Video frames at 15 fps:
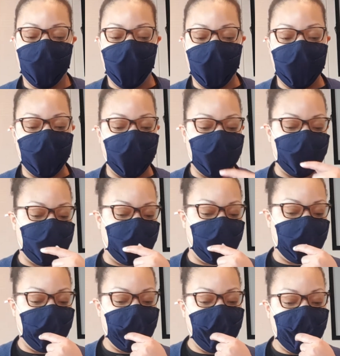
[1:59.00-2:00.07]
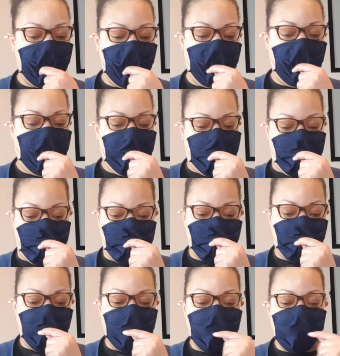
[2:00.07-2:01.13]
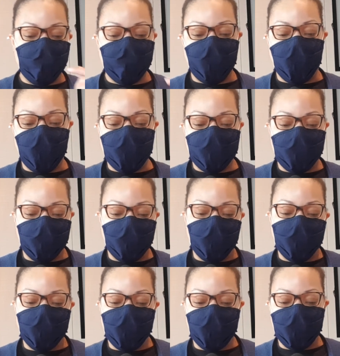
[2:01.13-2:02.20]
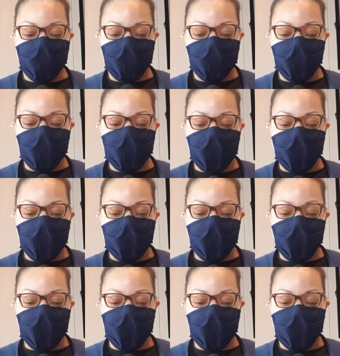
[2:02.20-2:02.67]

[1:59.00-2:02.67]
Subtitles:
for a person. During these times, people are feeling